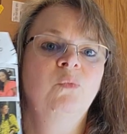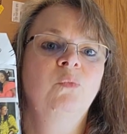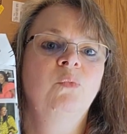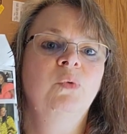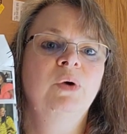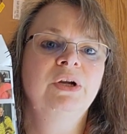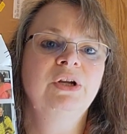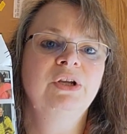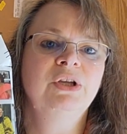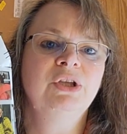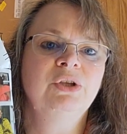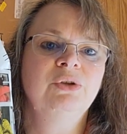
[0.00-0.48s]

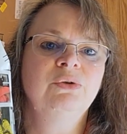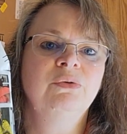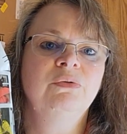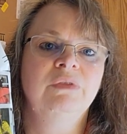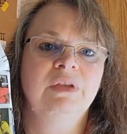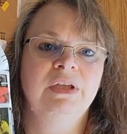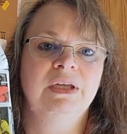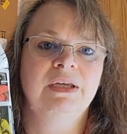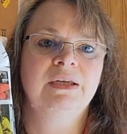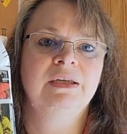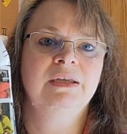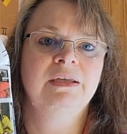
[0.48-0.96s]
What do you
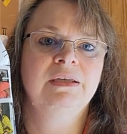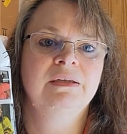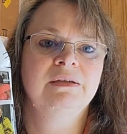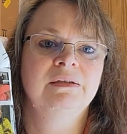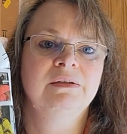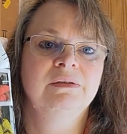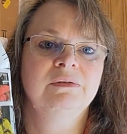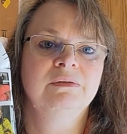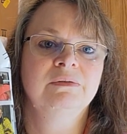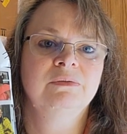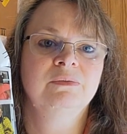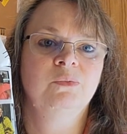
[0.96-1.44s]
think?
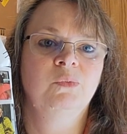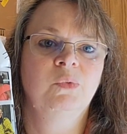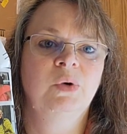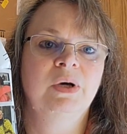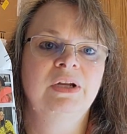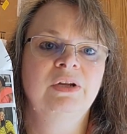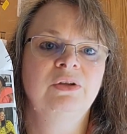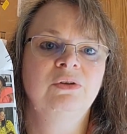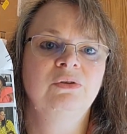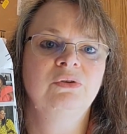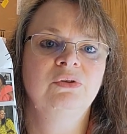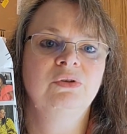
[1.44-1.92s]

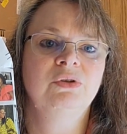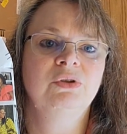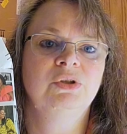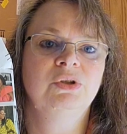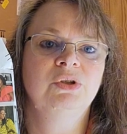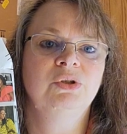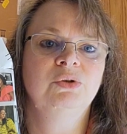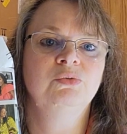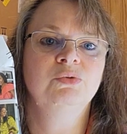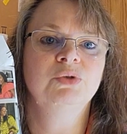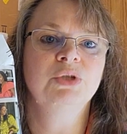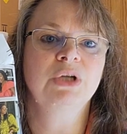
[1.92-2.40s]
Why don't
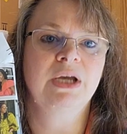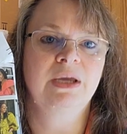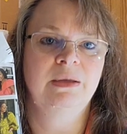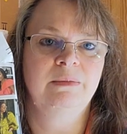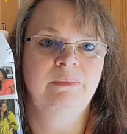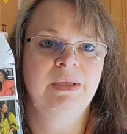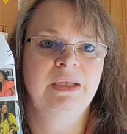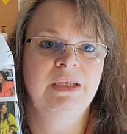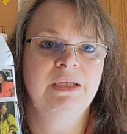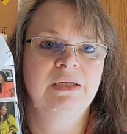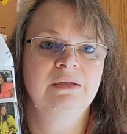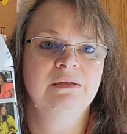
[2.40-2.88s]
you
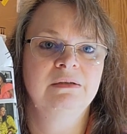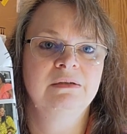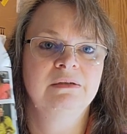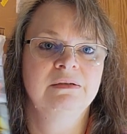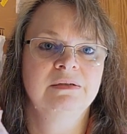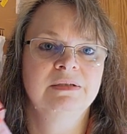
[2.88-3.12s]
chime in?